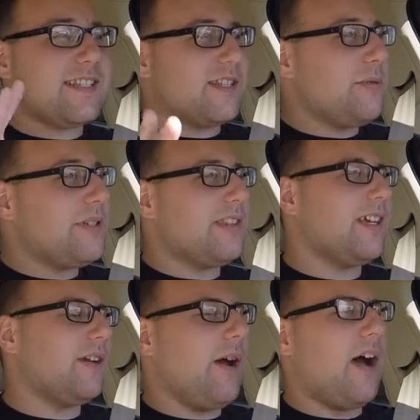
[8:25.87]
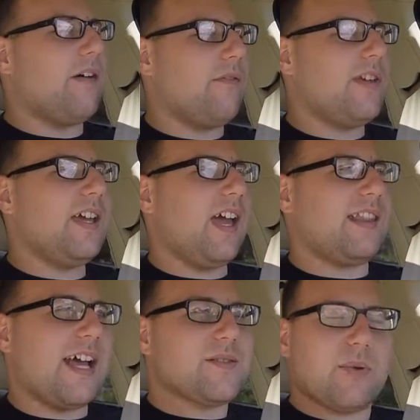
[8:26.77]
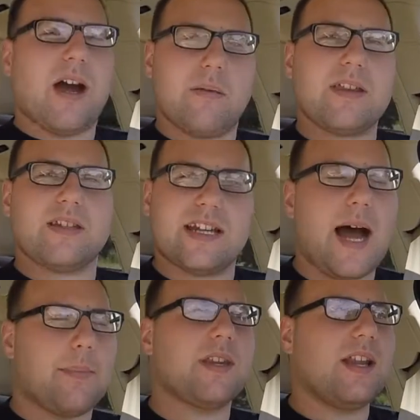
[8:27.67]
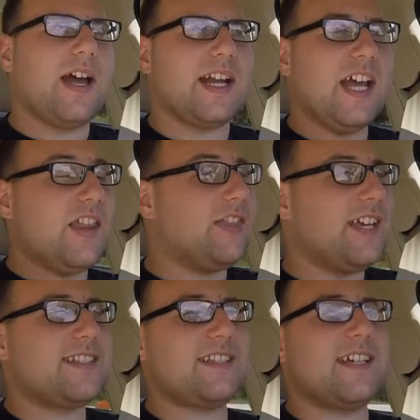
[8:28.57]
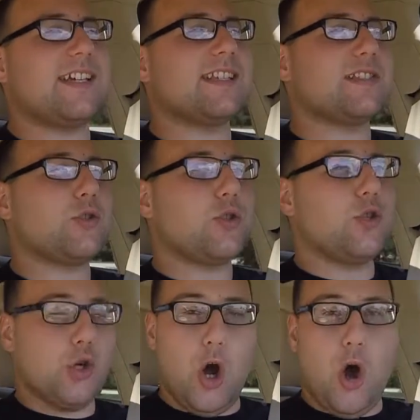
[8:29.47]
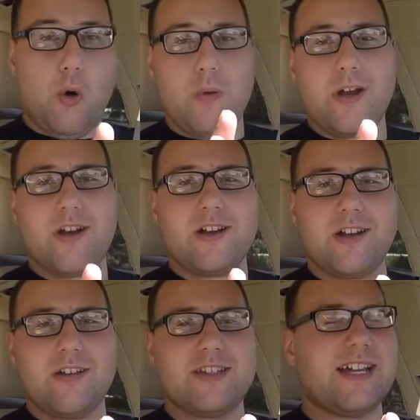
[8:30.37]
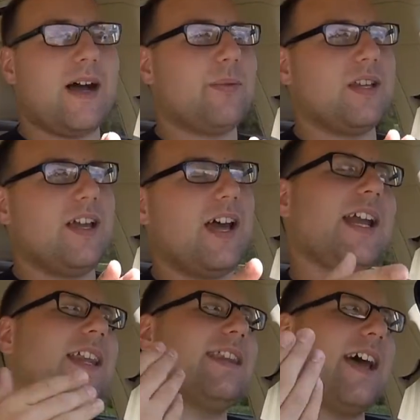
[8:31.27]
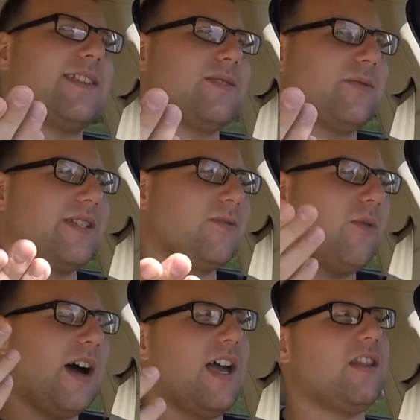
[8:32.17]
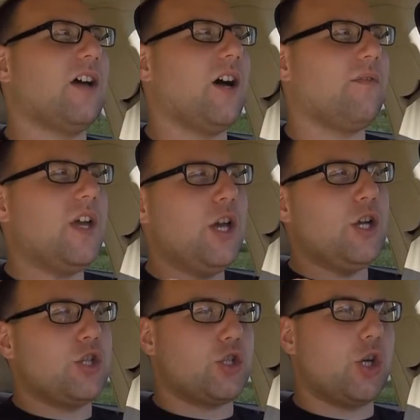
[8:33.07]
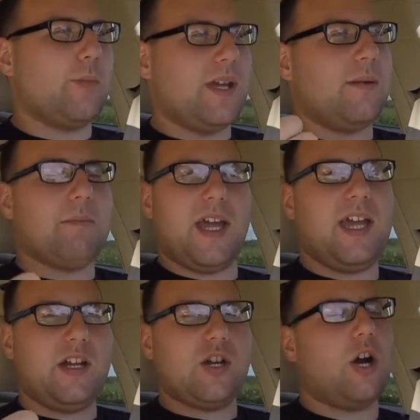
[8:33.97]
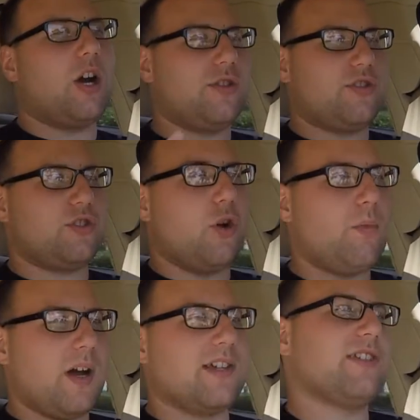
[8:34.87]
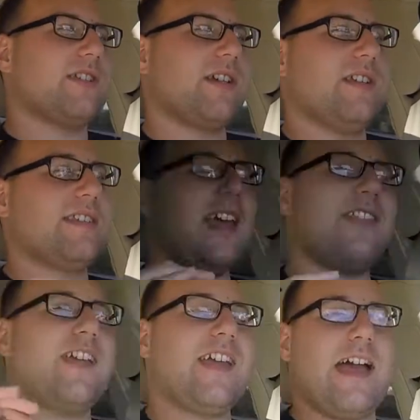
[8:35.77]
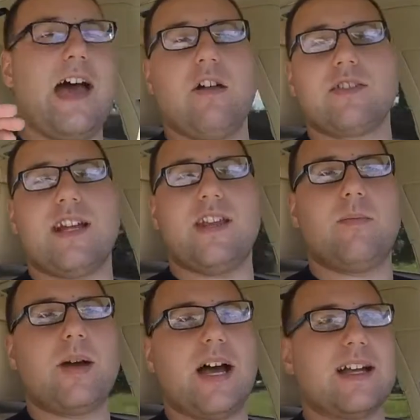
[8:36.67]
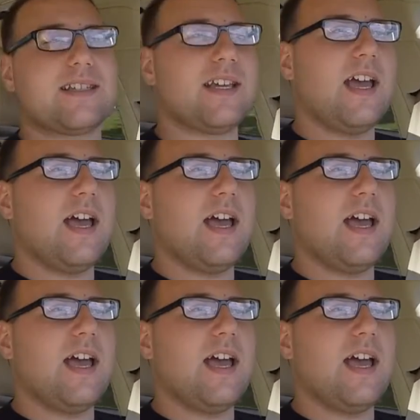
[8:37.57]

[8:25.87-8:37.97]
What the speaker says: you would think, wow, V8, that's probably the top of the line. This is nowhere near the top of the line, and that's the reason why I love German-made cars so much, is because they think outside of the box